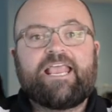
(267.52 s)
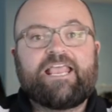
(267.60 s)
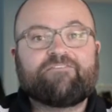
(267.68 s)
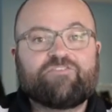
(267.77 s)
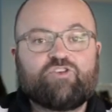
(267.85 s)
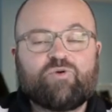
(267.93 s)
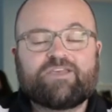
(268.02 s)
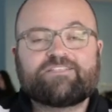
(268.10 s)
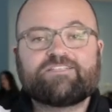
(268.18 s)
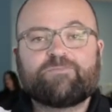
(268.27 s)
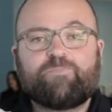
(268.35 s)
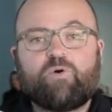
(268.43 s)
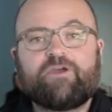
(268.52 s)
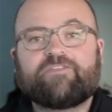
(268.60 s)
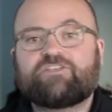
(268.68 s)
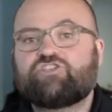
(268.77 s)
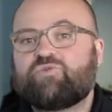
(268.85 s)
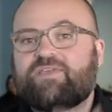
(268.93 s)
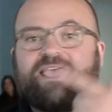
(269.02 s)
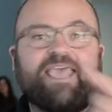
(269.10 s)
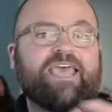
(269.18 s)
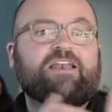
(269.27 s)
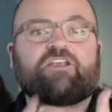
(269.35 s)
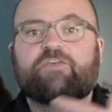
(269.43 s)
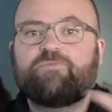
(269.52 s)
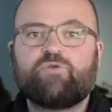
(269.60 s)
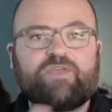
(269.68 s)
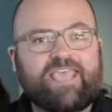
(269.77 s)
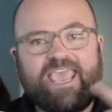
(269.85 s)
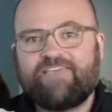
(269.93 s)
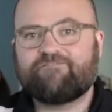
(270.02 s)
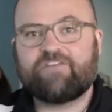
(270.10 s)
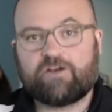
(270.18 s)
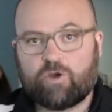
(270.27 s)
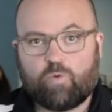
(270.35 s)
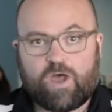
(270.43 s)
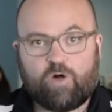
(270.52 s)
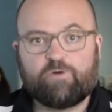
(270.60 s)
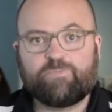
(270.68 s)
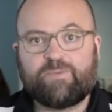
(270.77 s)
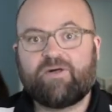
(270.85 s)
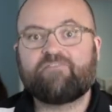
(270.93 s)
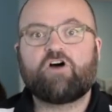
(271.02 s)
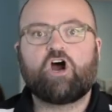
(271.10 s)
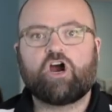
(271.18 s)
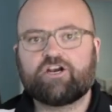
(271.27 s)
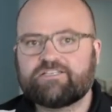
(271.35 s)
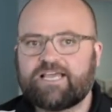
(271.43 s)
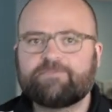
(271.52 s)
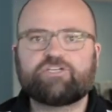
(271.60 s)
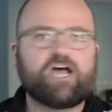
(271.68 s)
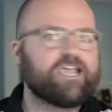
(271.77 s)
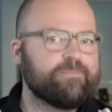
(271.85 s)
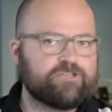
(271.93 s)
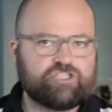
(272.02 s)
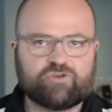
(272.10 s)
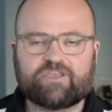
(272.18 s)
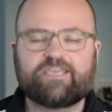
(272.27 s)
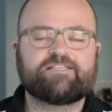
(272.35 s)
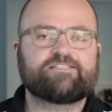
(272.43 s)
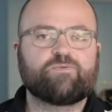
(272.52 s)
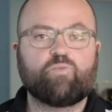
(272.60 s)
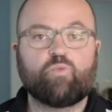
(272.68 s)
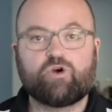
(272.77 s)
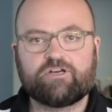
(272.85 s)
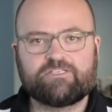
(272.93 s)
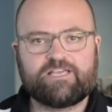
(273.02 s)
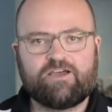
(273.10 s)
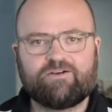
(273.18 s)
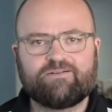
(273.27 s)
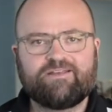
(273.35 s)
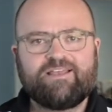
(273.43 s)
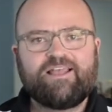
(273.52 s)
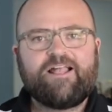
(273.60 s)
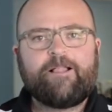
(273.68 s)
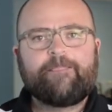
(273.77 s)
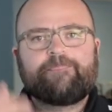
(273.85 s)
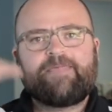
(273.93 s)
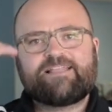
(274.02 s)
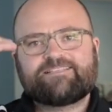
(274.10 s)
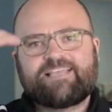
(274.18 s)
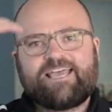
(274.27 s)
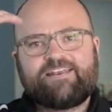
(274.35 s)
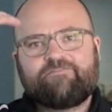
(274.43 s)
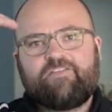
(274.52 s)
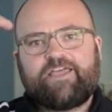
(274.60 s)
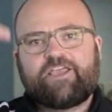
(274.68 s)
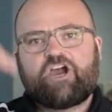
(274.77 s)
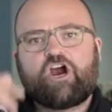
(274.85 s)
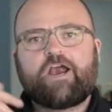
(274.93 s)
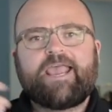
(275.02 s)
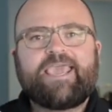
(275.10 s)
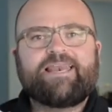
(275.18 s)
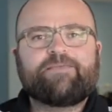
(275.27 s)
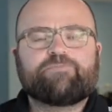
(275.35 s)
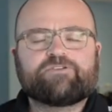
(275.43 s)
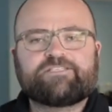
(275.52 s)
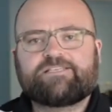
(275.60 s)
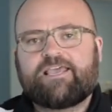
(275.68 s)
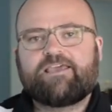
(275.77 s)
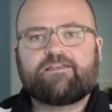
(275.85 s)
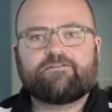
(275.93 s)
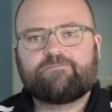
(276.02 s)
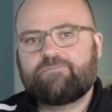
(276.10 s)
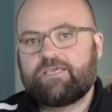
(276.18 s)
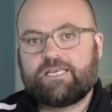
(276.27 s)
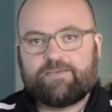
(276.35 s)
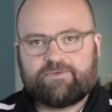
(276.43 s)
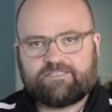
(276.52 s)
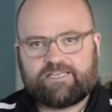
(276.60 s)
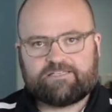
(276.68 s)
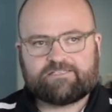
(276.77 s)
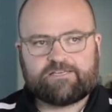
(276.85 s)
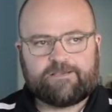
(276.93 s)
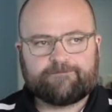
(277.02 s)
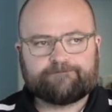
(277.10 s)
If you get to the point that you can't communicate very well with people, have a hard time talking, but you can get some words out, that's kind of like our 80% medium intensity.